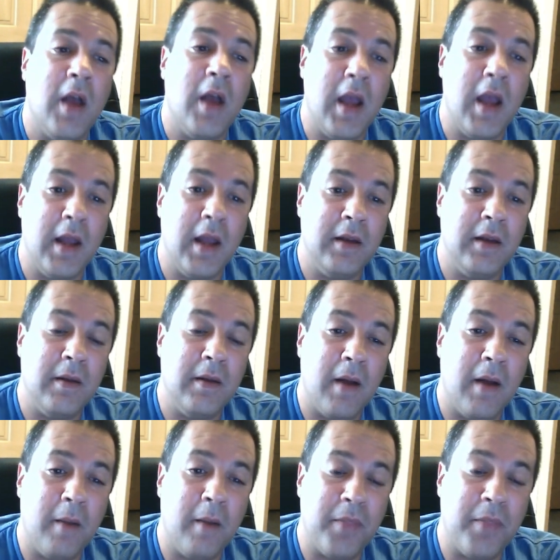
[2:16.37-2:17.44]
And
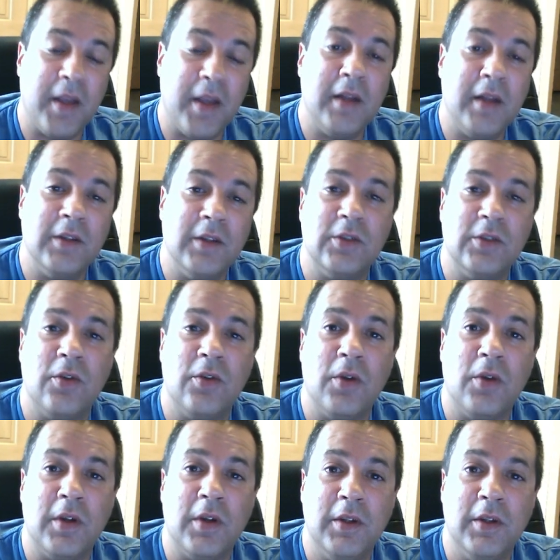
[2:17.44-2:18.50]
I'm thinking this is
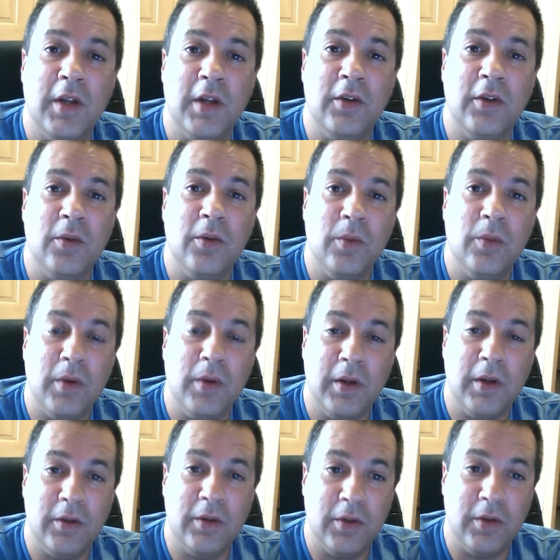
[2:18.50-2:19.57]
going to continue
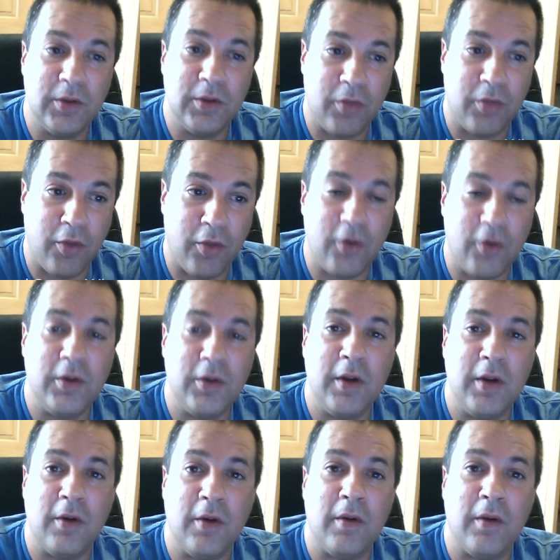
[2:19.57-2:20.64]
into this third
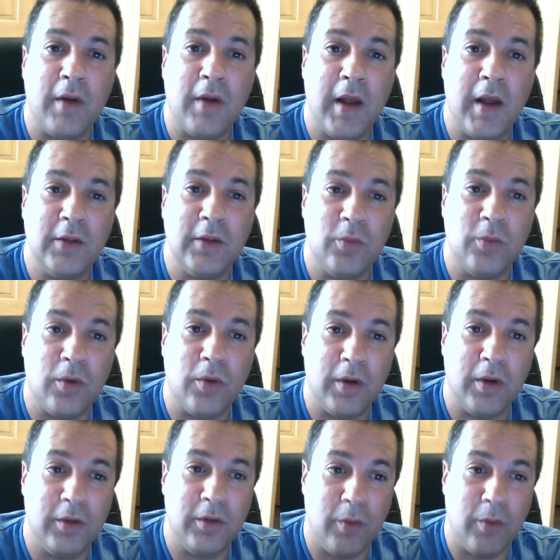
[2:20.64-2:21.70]
year, as we're
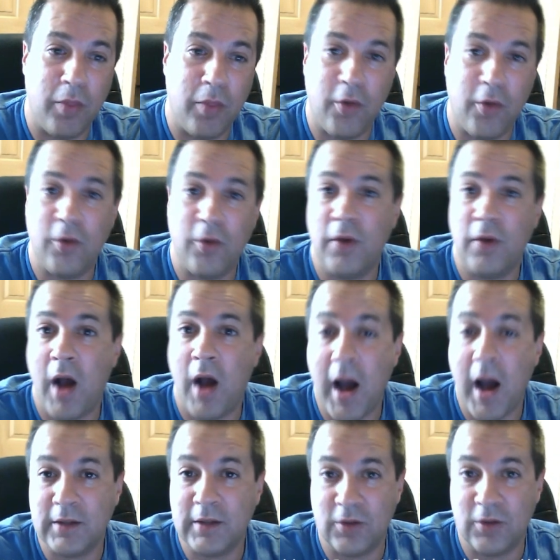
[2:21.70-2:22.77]
into a third
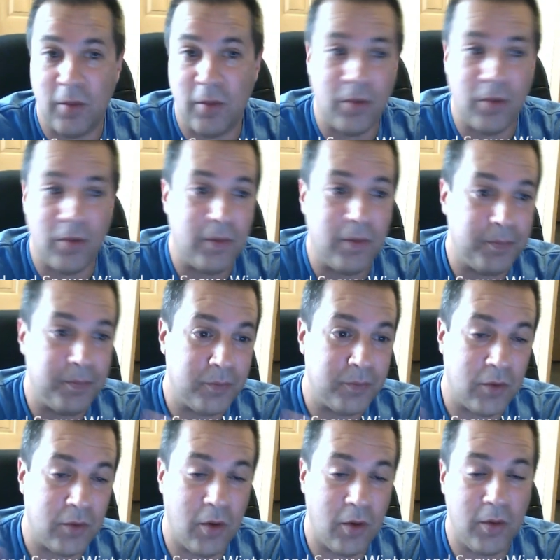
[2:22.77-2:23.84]
hot summer
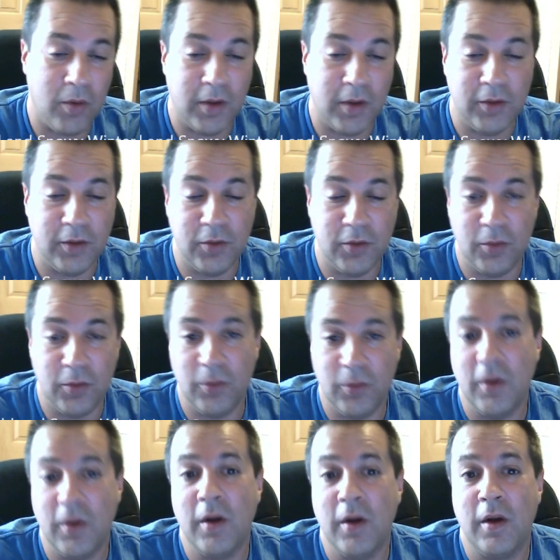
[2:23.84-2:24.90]
going into
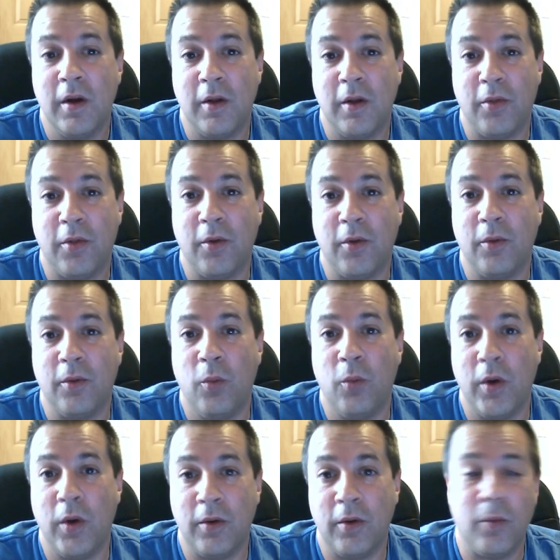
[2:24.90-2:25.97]
a third
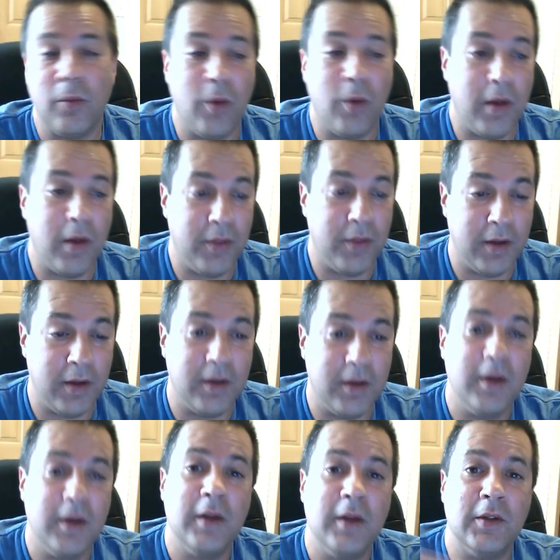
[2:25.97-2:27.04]
winter, where I think
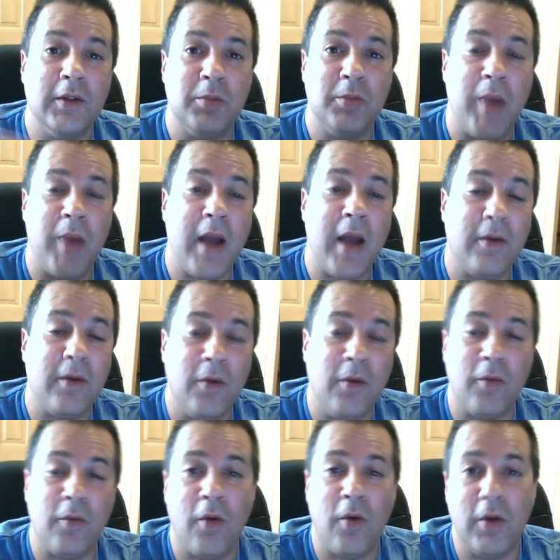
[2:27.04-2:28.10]
this pattern
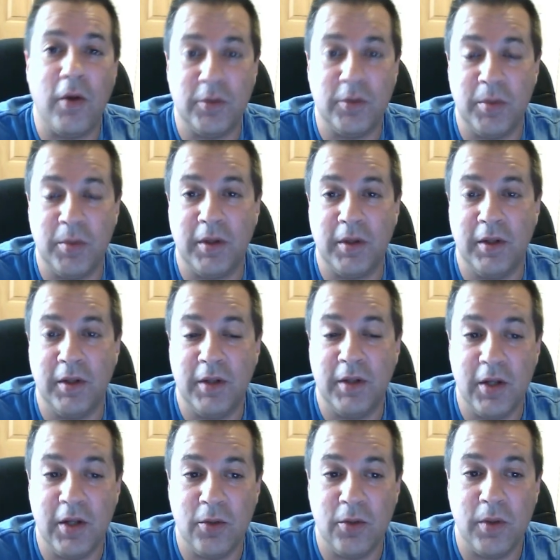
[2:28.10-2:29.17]
overall has been
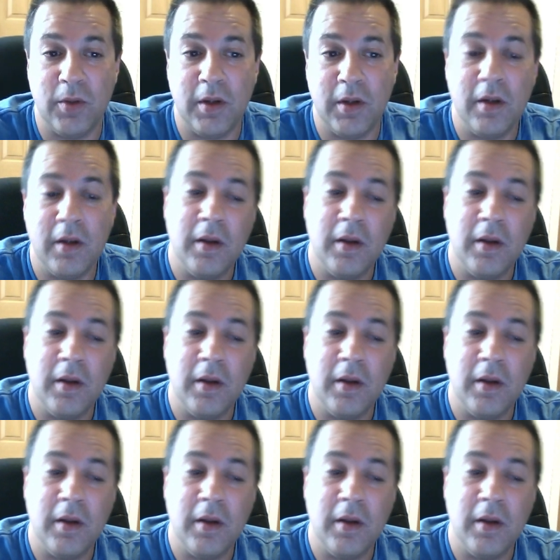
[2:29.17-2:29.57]
continuing.